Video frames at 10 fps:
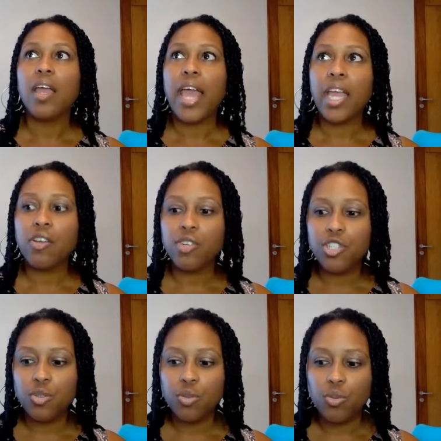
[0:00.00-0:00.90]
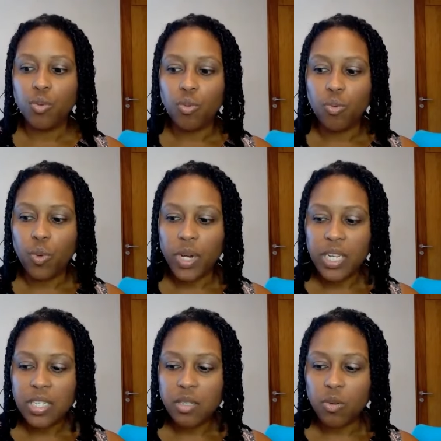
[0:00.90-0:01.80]
Mm-hmm. Anchor it to what
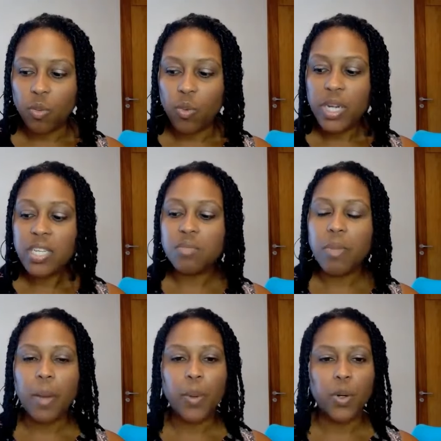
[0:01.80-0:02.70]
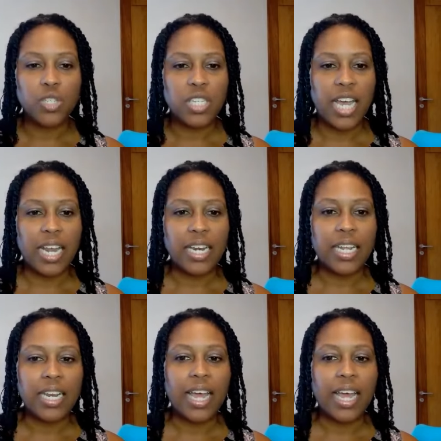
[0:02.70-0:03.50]
is what is my personality?